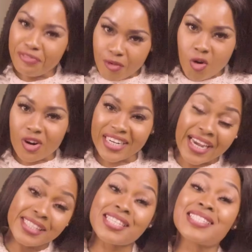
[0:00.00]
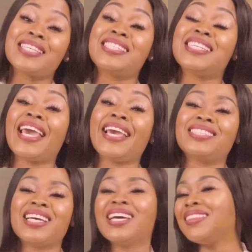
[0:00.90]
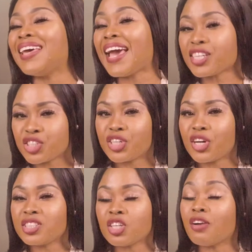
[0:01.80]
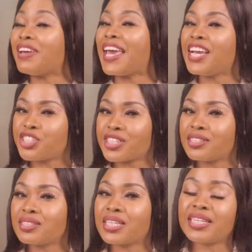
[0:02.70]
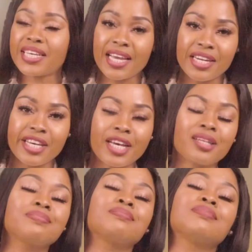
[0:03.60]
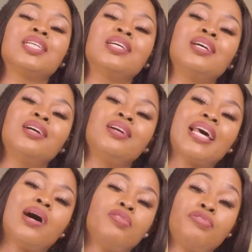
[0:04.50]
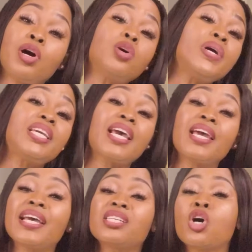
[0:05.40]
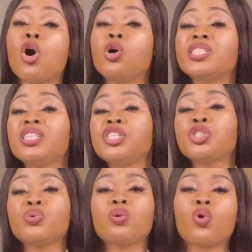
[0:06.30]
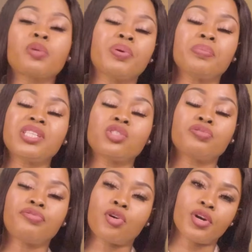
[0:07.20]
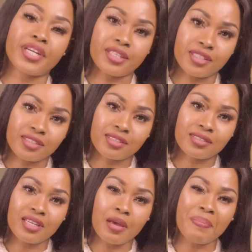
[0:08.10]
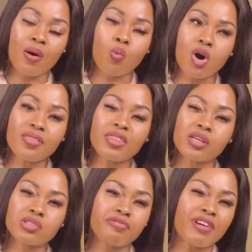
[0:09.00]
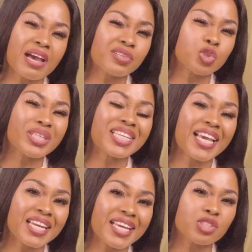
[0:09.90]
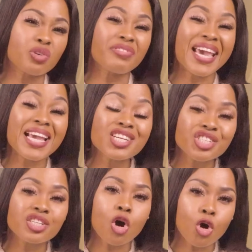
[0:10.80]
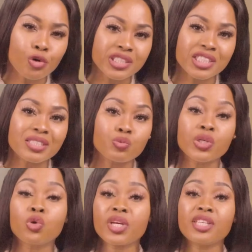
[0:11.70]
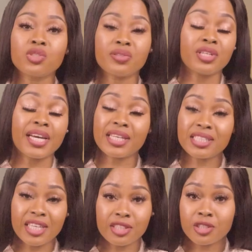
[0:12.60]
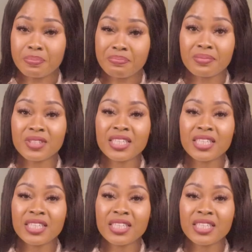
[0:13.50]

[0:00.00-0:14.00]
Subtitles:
4, 1968, the exodus of Asians in Kenya. Now, following Kenya's halt in issuing work permits to foreigners, about 1,500 Kenyans of Asian origin relocate to the United Kingdom.